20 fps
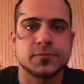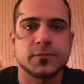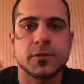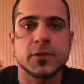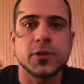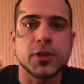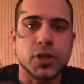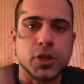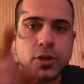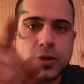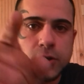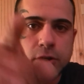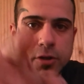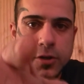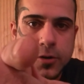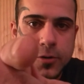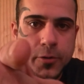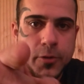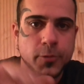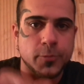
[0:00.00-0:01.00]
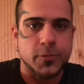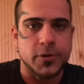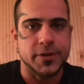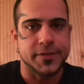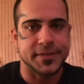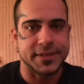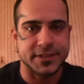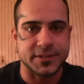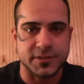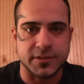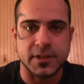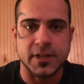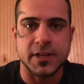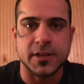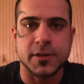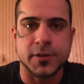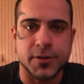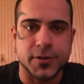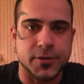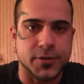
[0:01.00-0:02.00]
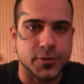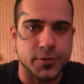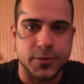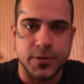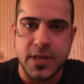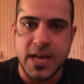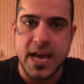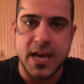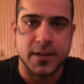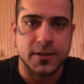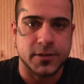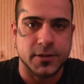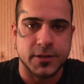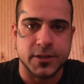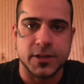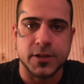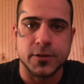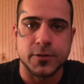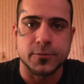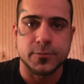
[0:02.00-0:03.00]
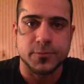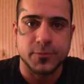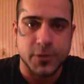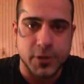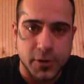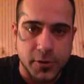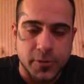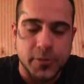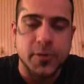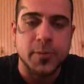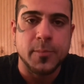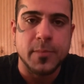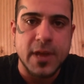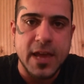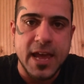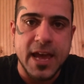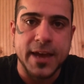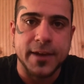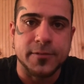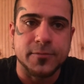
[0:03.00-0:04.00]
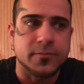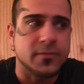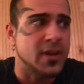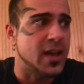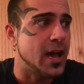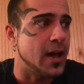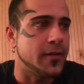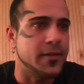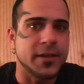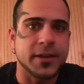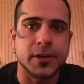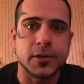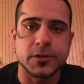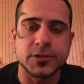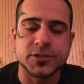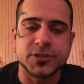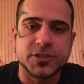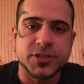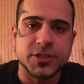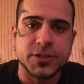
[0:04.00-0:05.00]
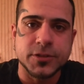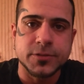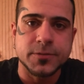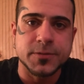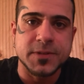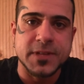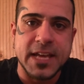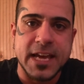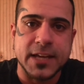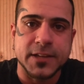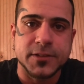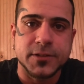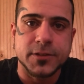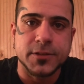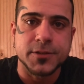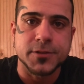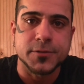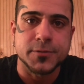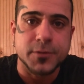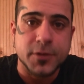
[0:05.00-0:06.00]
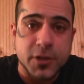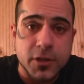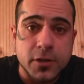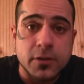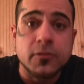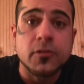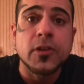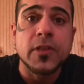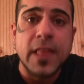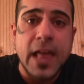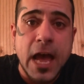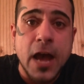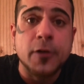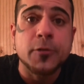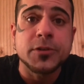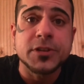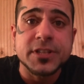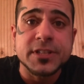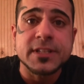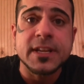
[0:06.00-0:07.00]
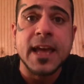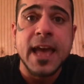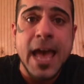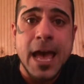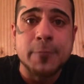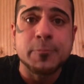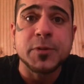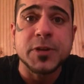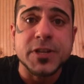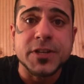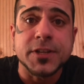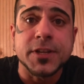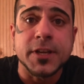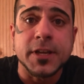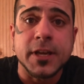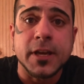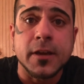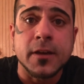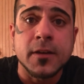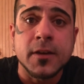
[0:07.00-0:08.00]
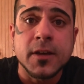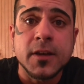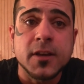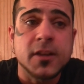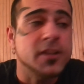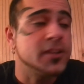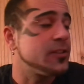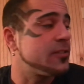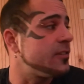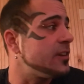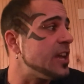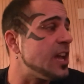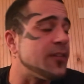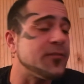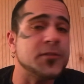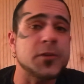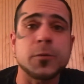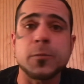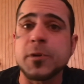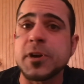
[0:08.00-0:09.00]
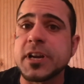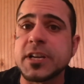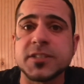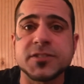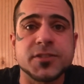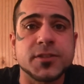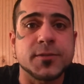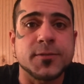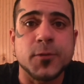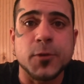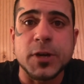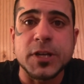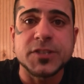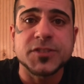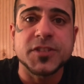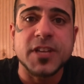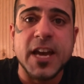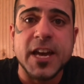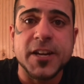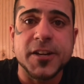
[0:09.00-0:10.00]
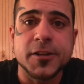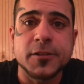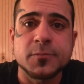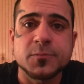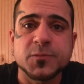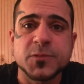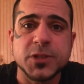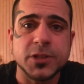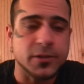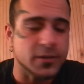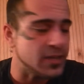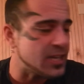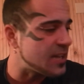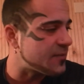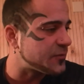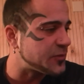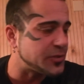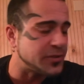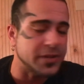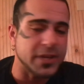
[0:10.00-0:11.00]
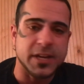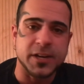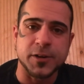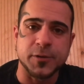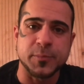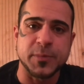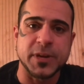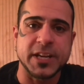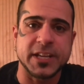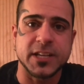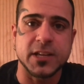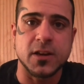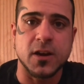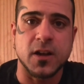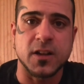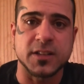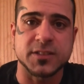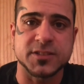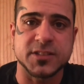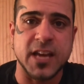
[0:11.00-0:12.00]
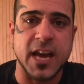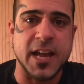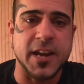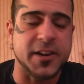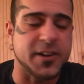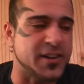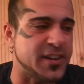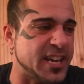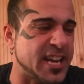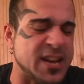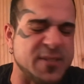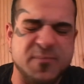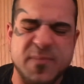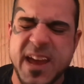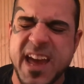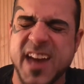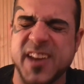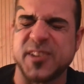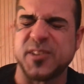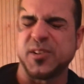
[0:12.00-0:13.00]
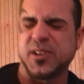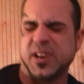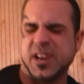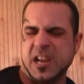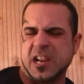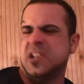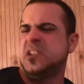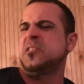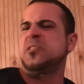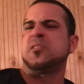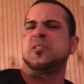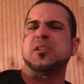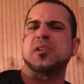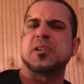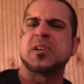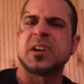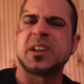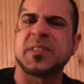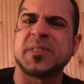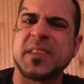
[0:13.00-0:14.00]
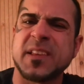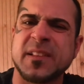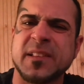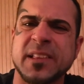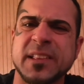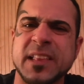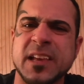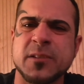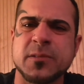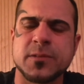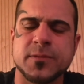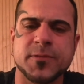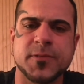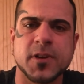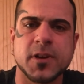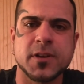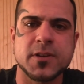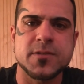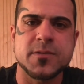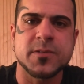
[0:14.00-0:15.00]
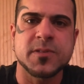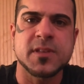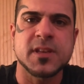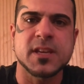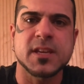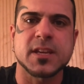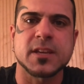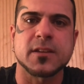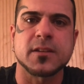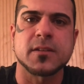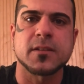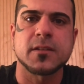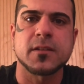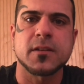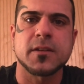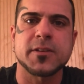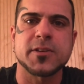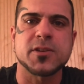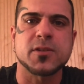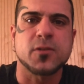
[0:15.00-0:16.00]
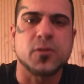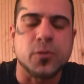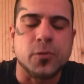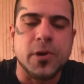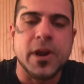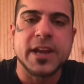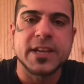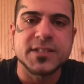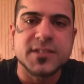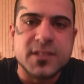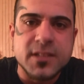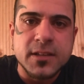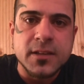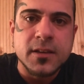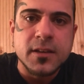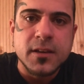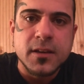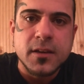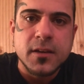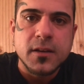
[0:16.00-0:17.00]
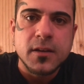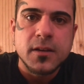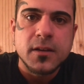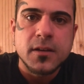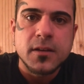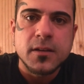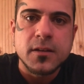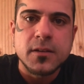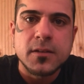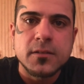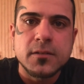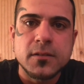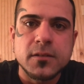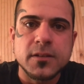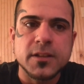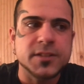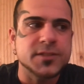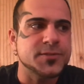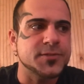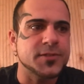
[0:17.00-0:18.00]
You're the one that's letting her do that to you. You're the man. How the hell is she doing that to you? You're allowing it to happen to you. You don't have to raise your voice at her. You don't have to let her make you all excited or get mad or hit her or anything like that. What the fuck are you thinking? Are you crazy? That's